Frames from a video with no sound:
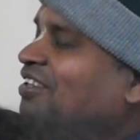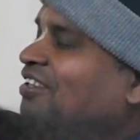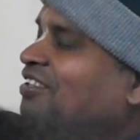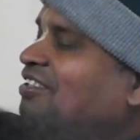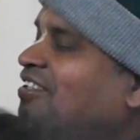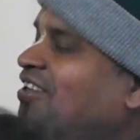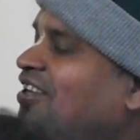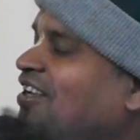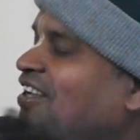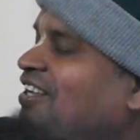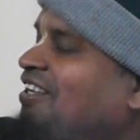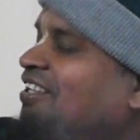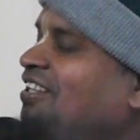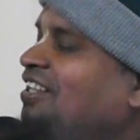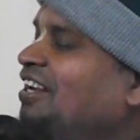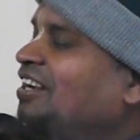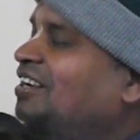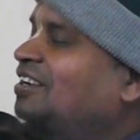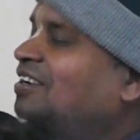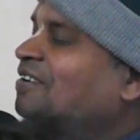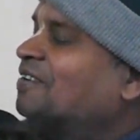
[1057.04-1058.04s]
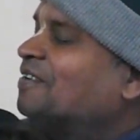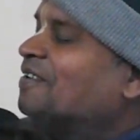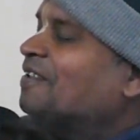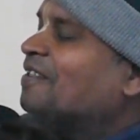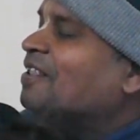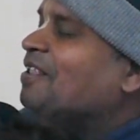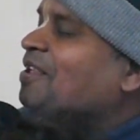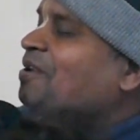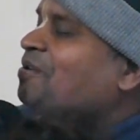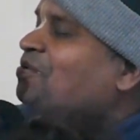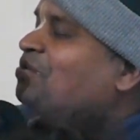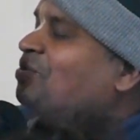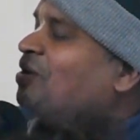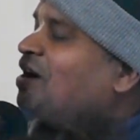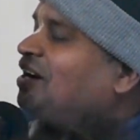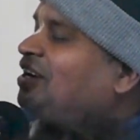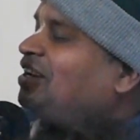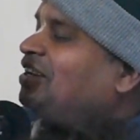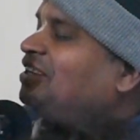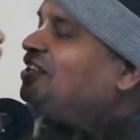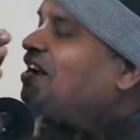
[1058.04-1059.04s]
just think that we
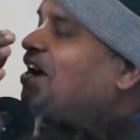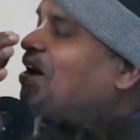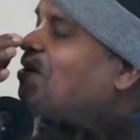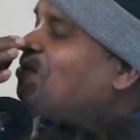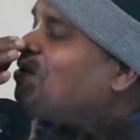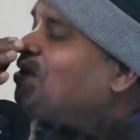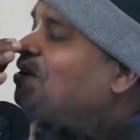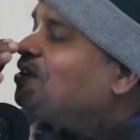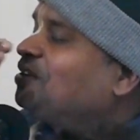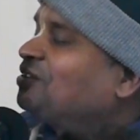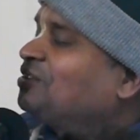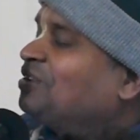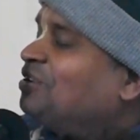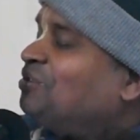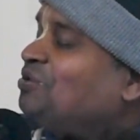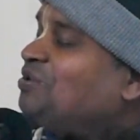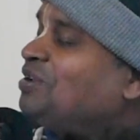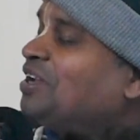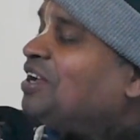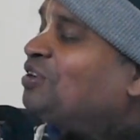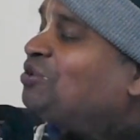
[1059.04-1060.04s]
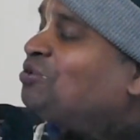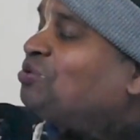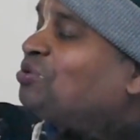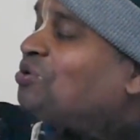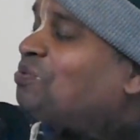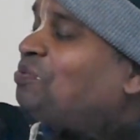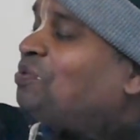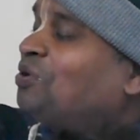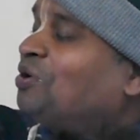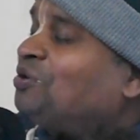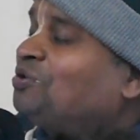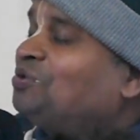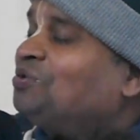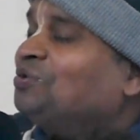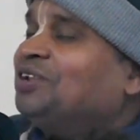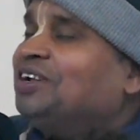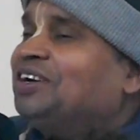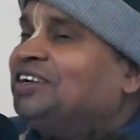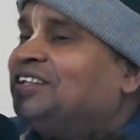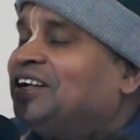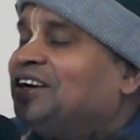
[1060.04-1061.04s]
are so
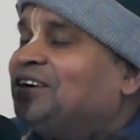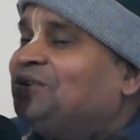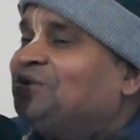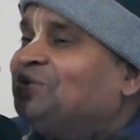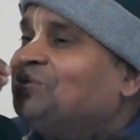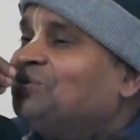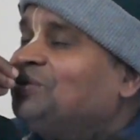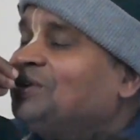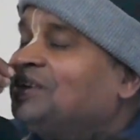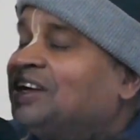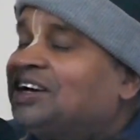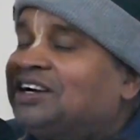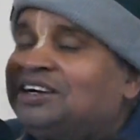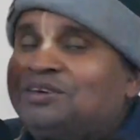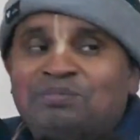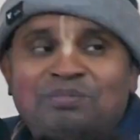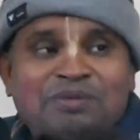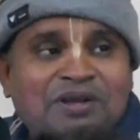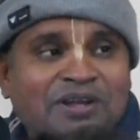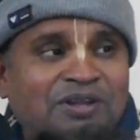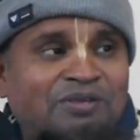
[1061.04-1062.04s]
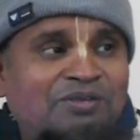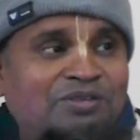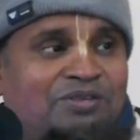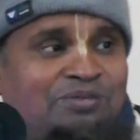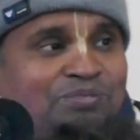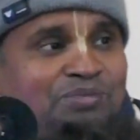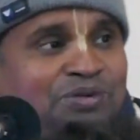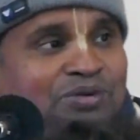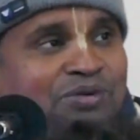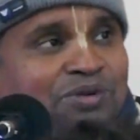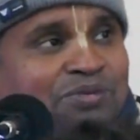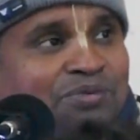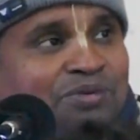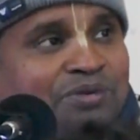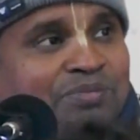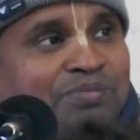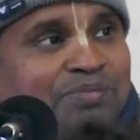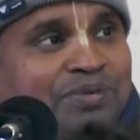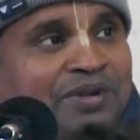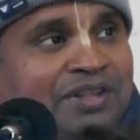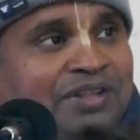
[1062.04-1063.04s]
fortunate that we get very beautiful
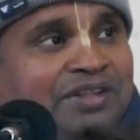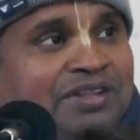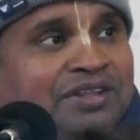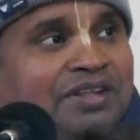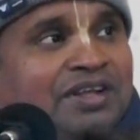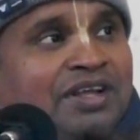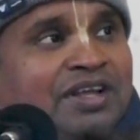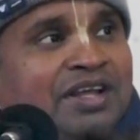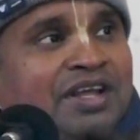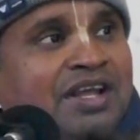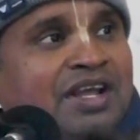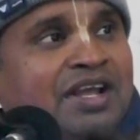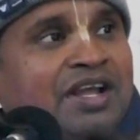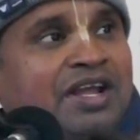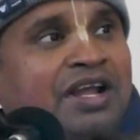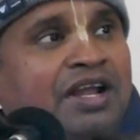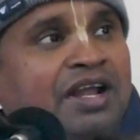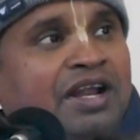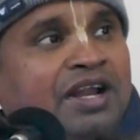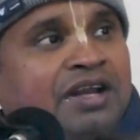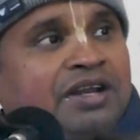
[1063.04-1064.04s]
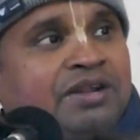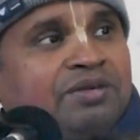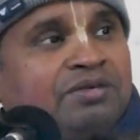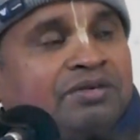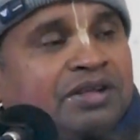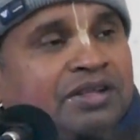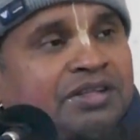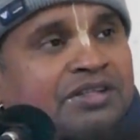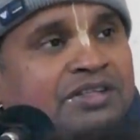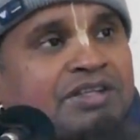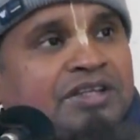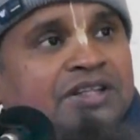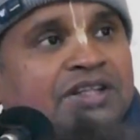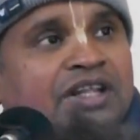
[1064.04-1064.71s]
breath. And you can see